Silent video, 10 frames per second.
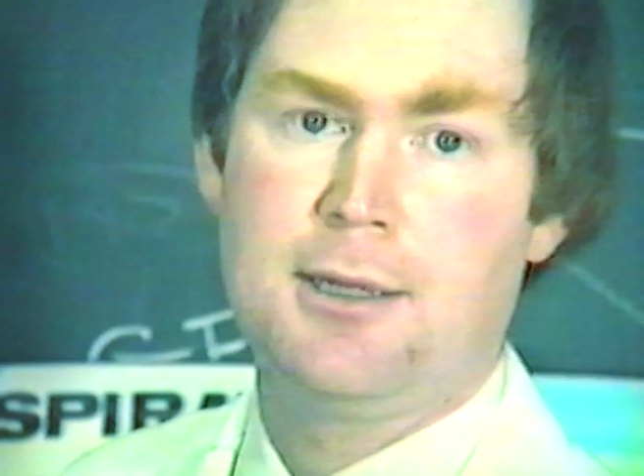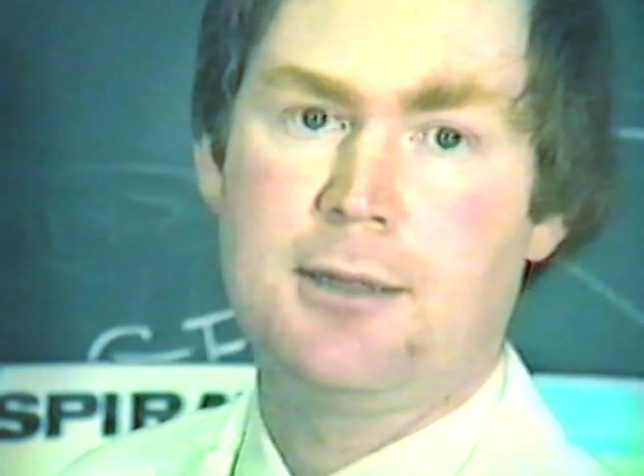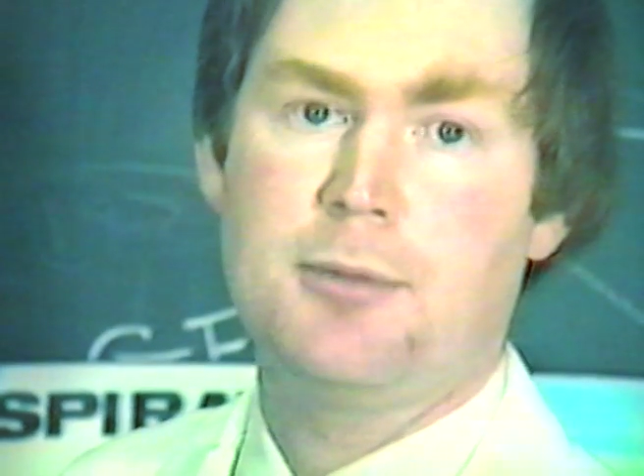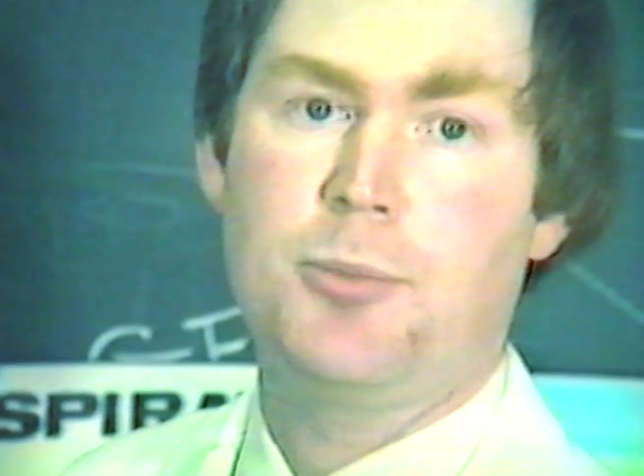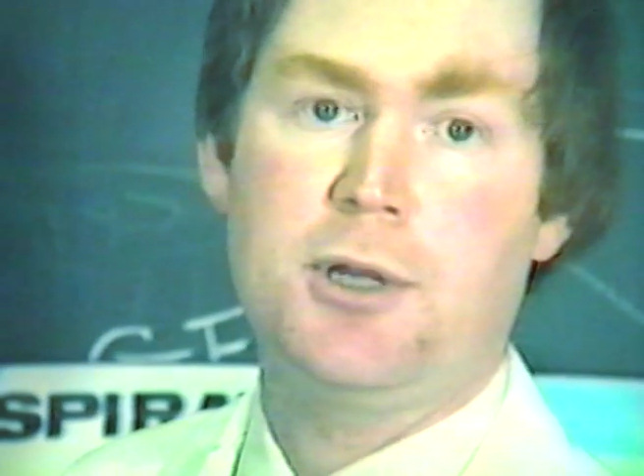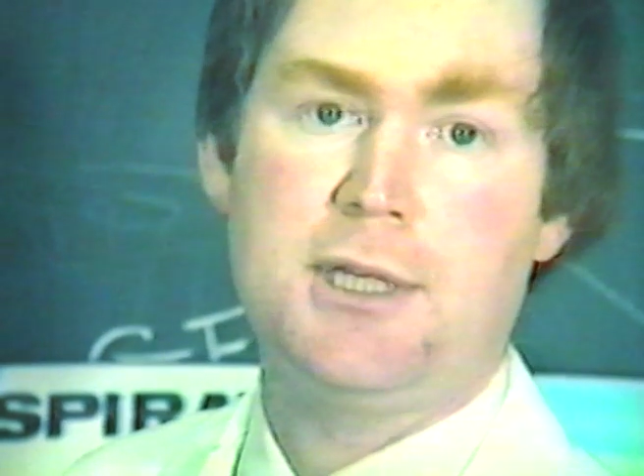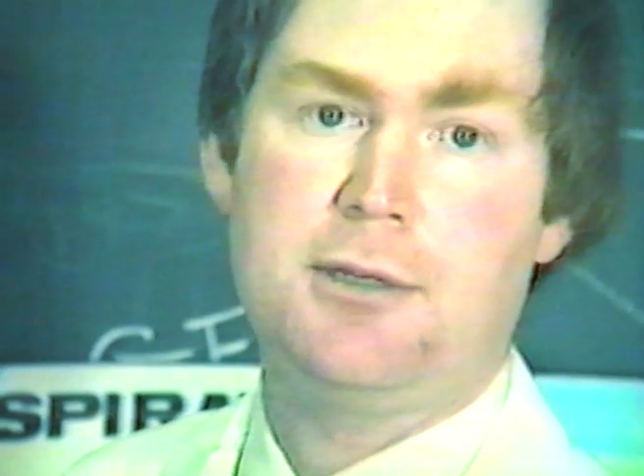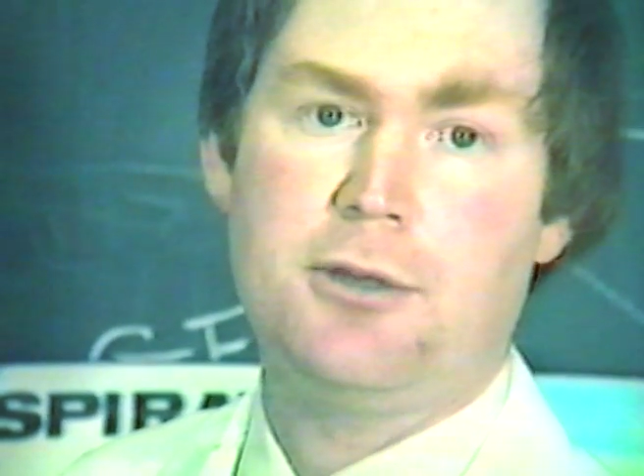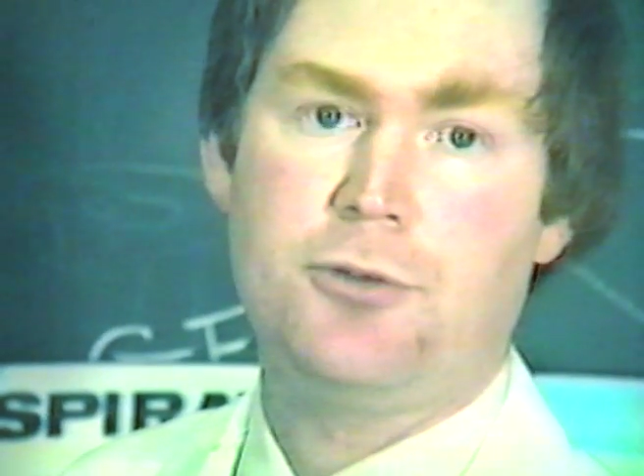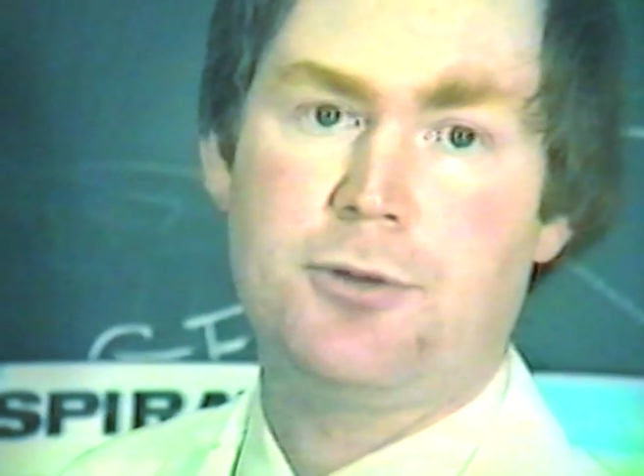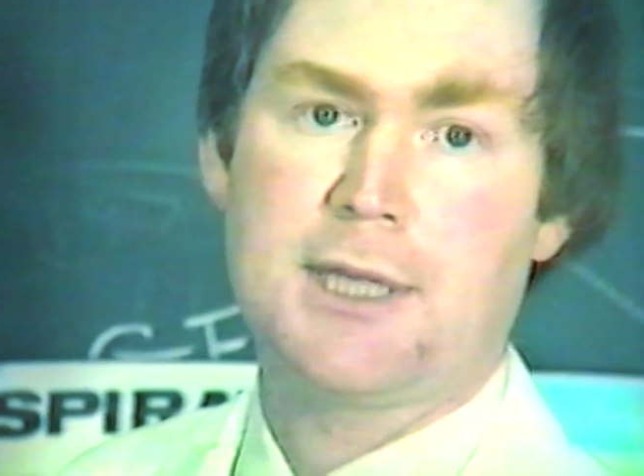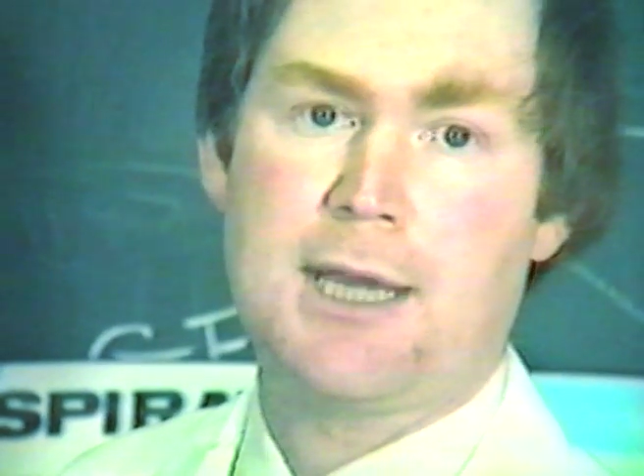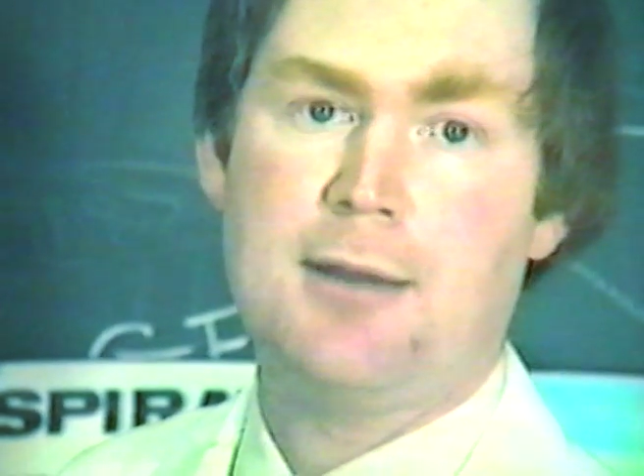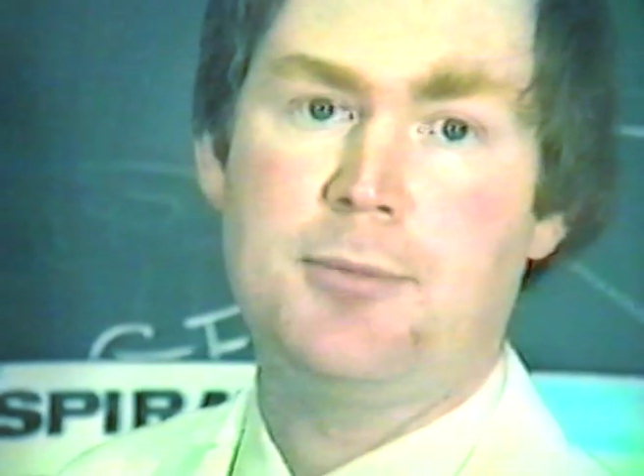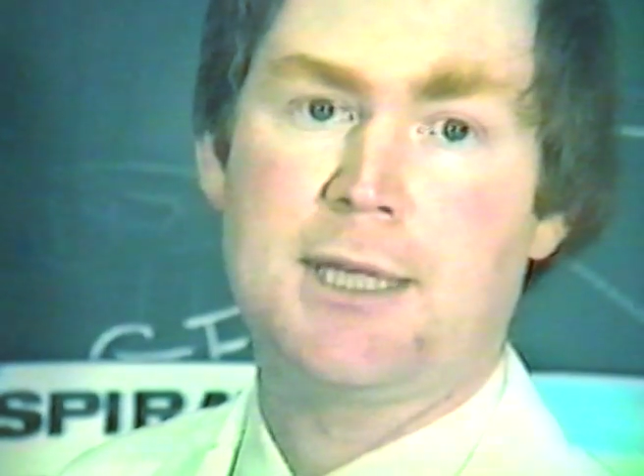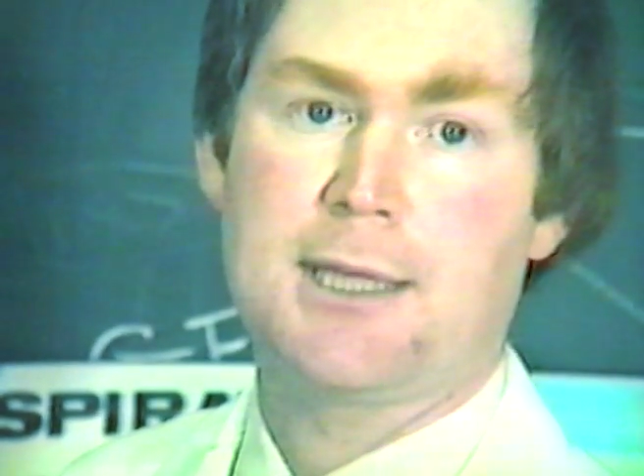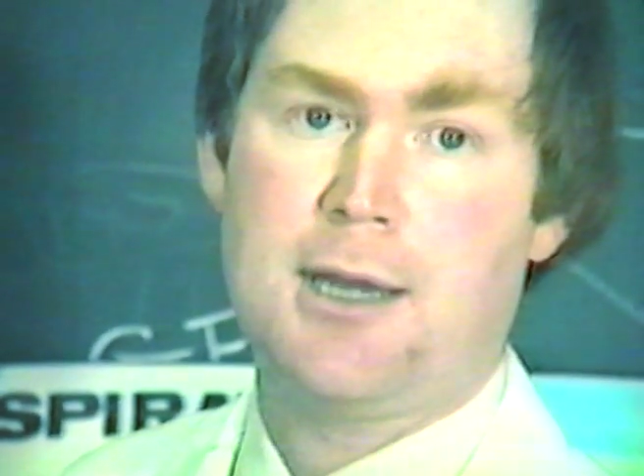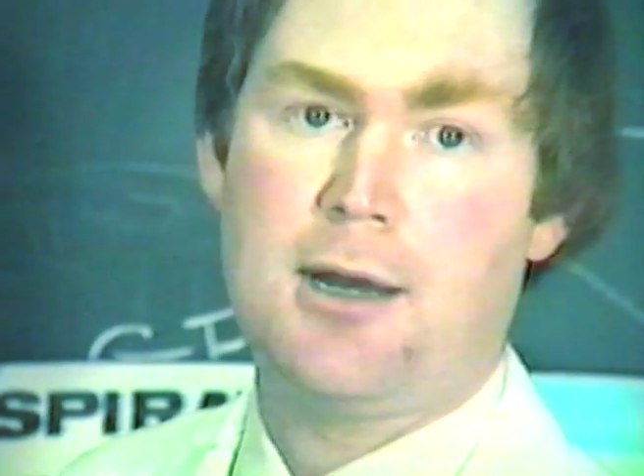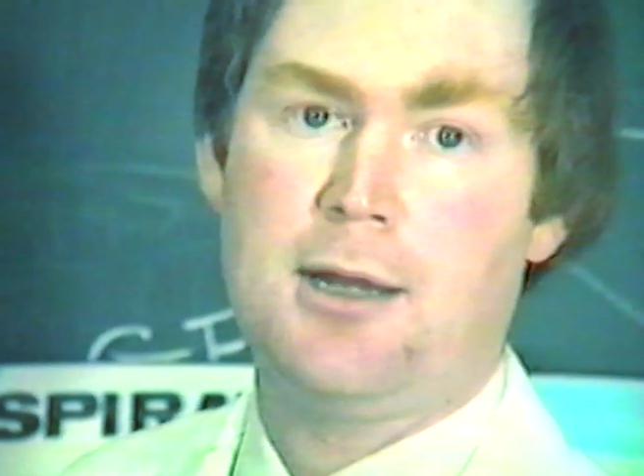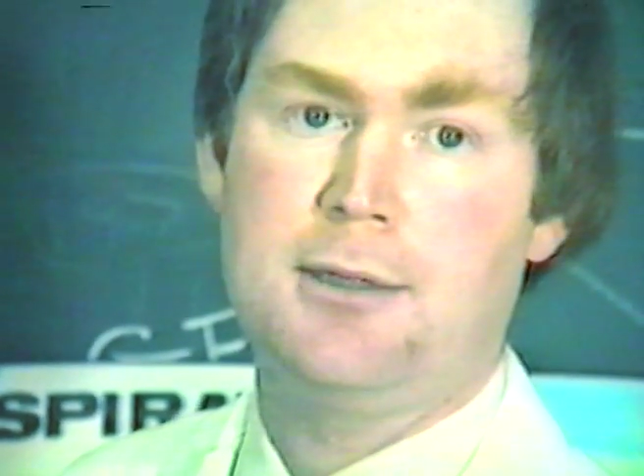the body tissues can be
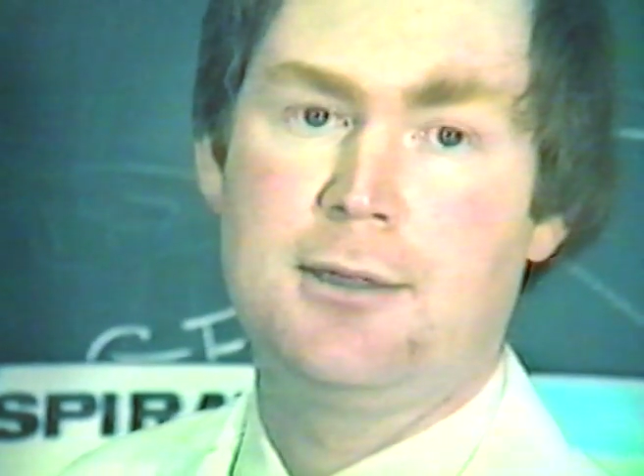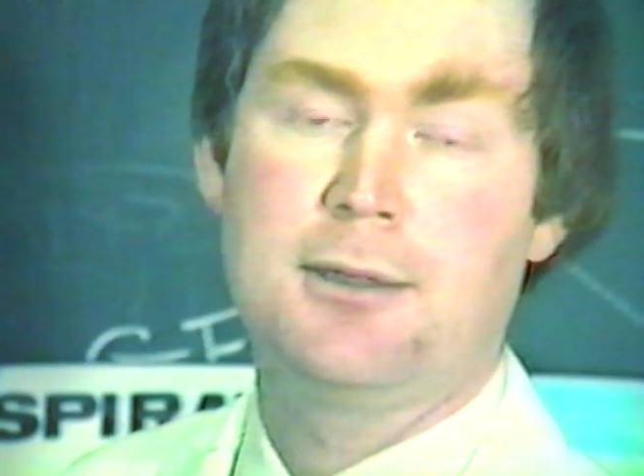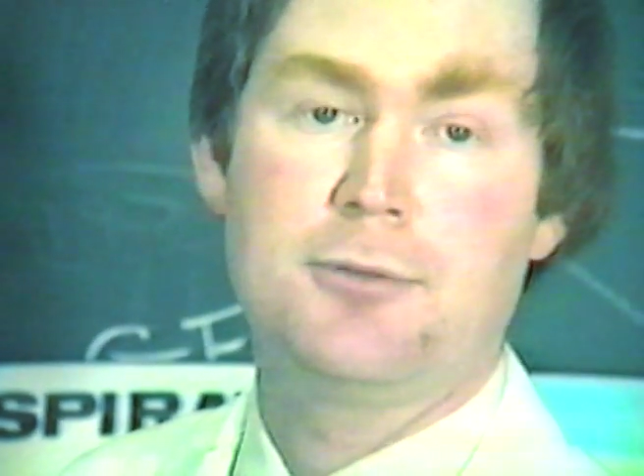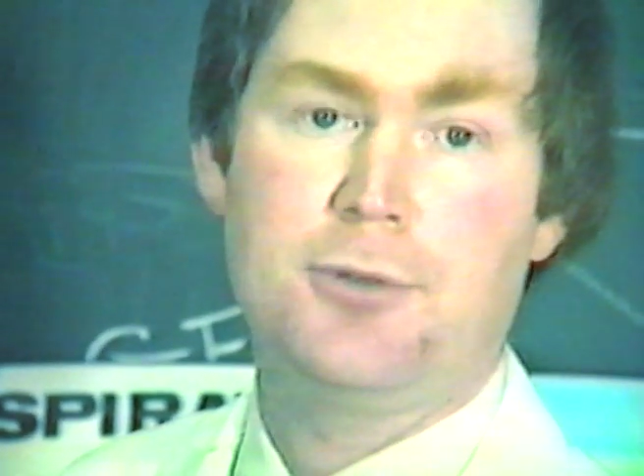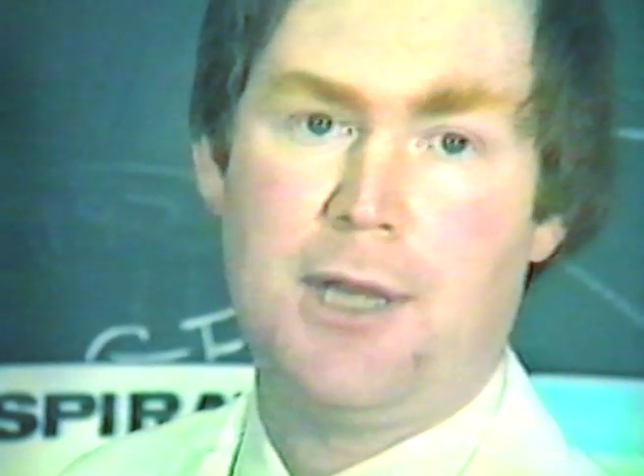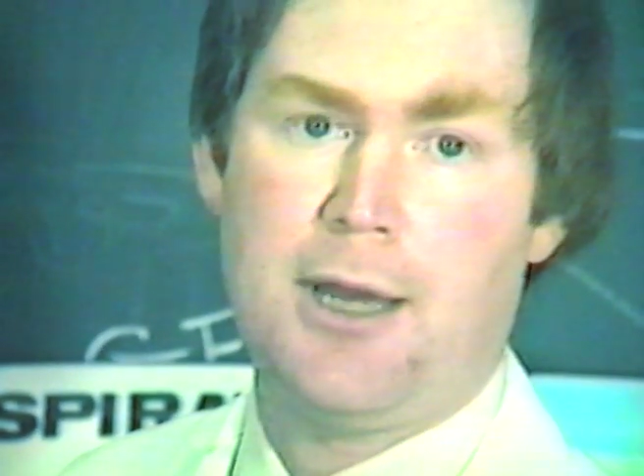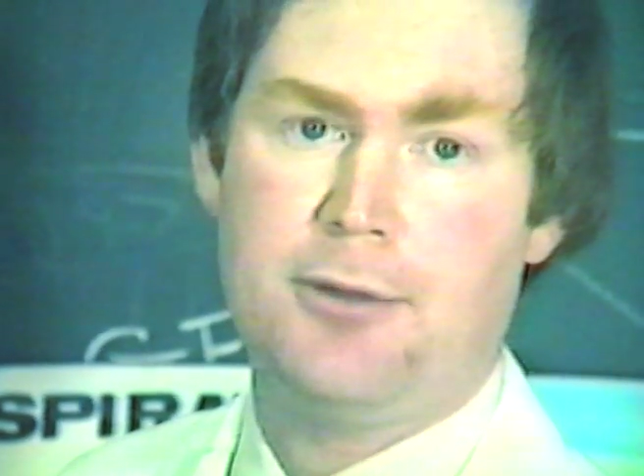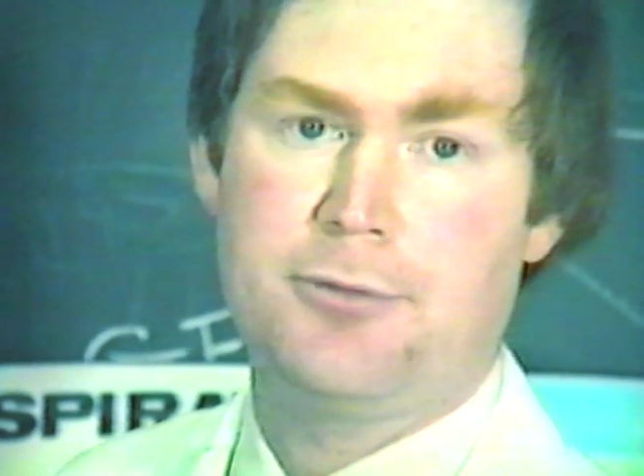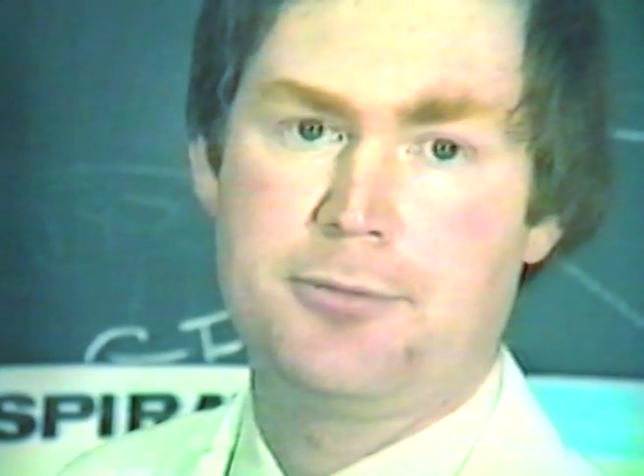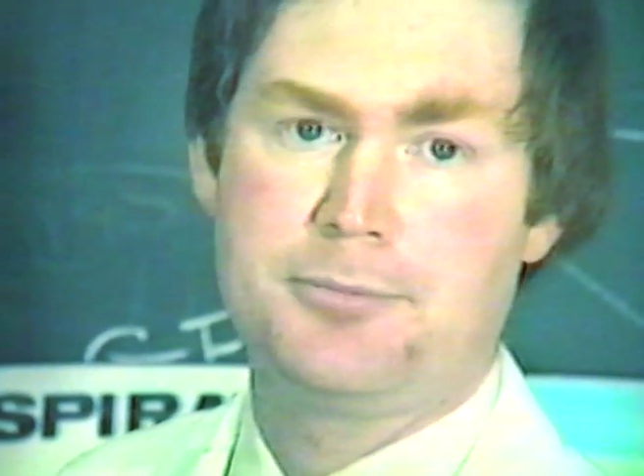scarred for life.